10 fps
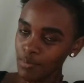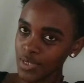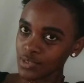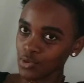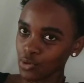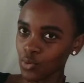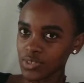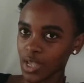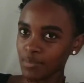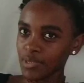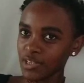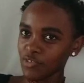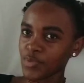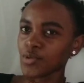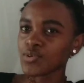based on what I
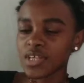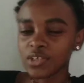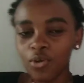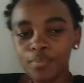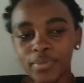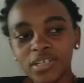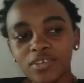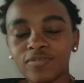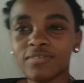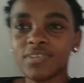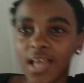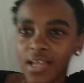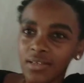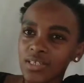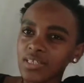believe because I don't believe
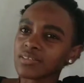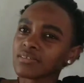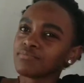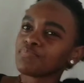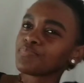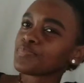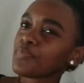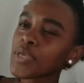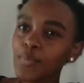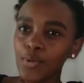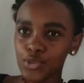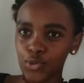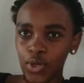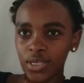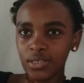like in people
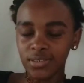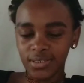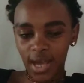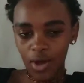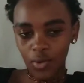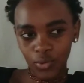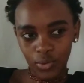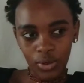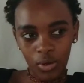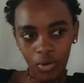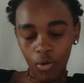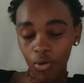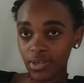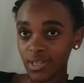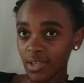talking down
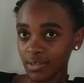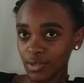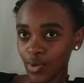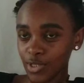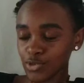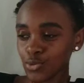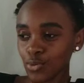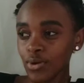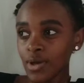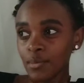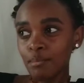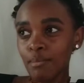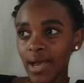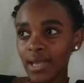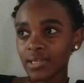on anyone. So
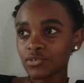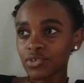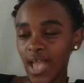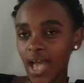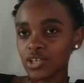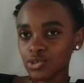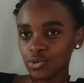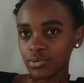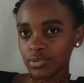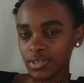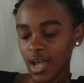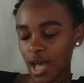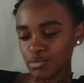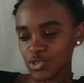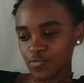my reaction
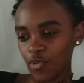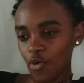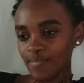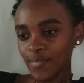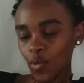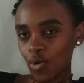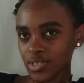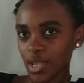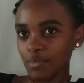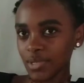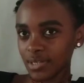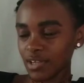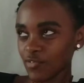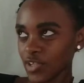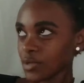comes from what I
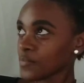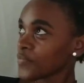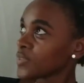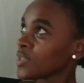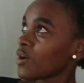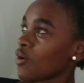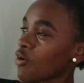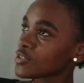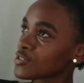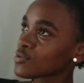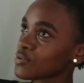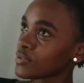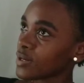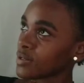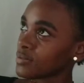believe in.
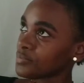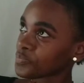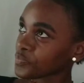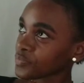Also, um,